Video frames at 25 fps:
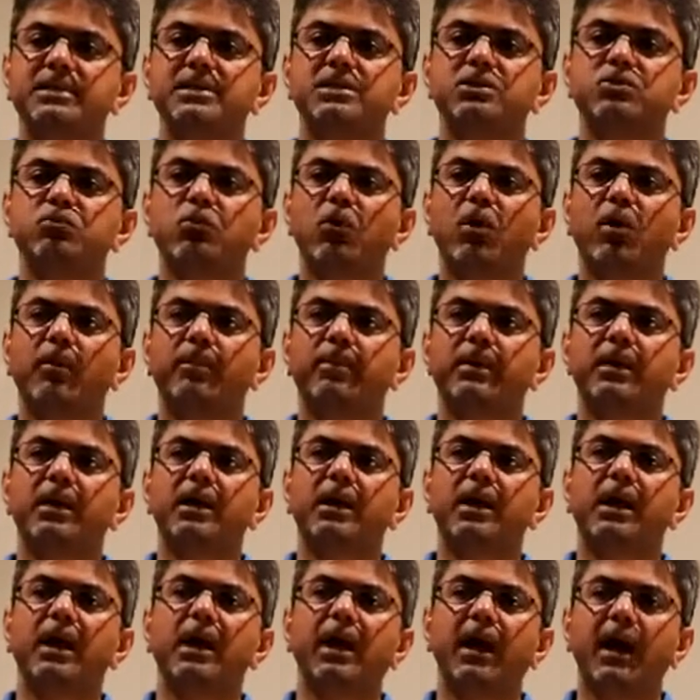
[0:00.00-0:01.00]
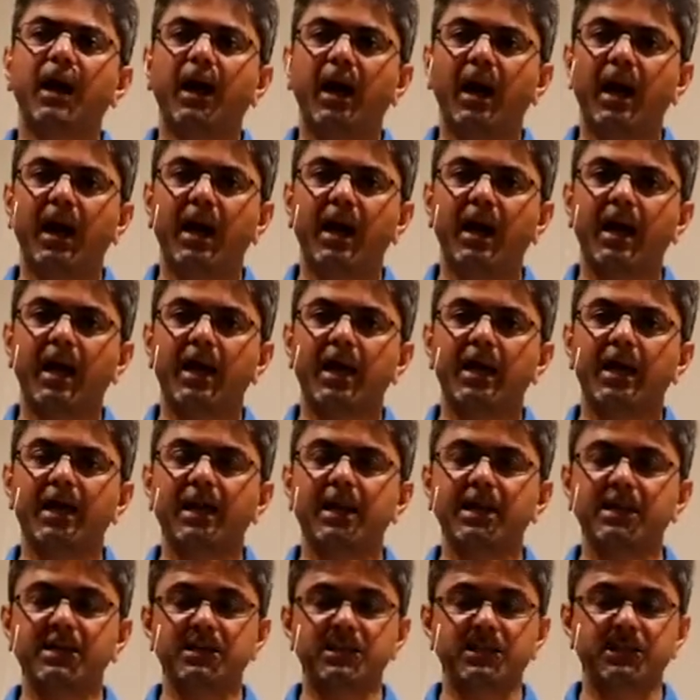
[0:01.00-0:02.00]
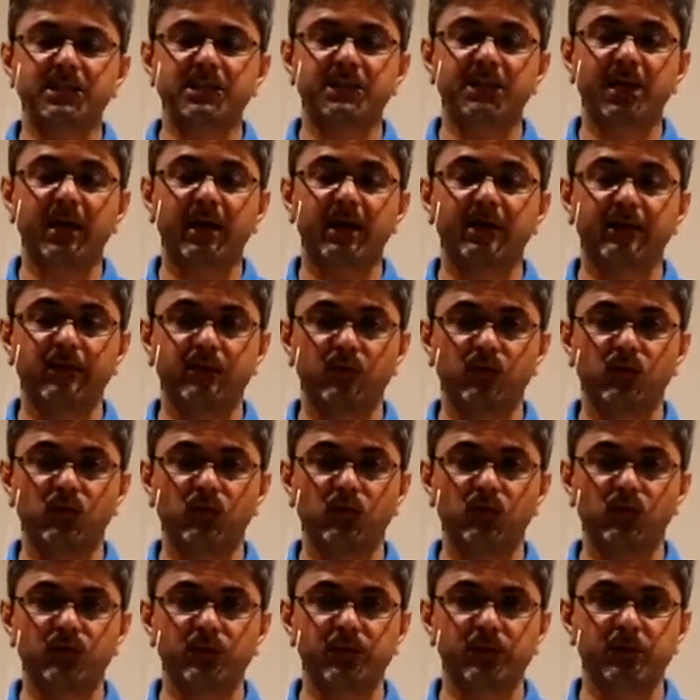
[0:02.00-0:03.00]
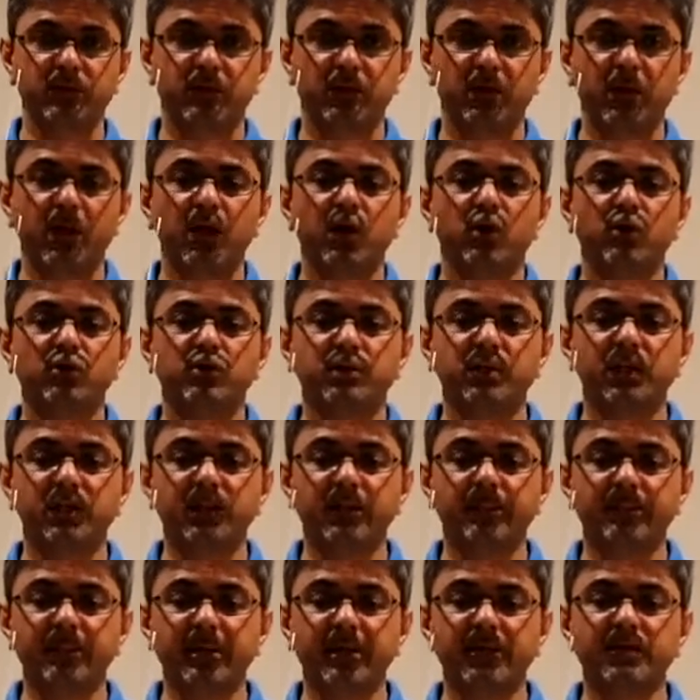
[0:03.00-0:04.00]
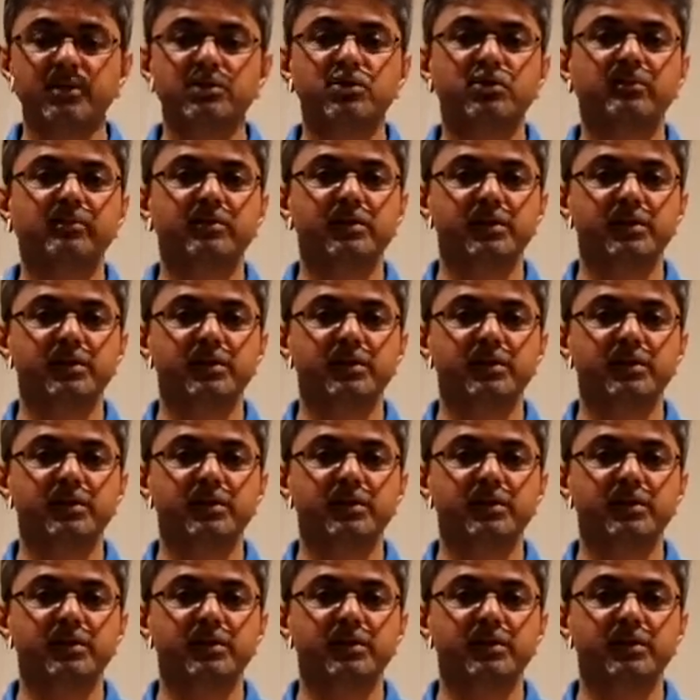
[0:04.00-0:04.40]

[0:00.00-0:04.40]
the swab inside the nose until you meet some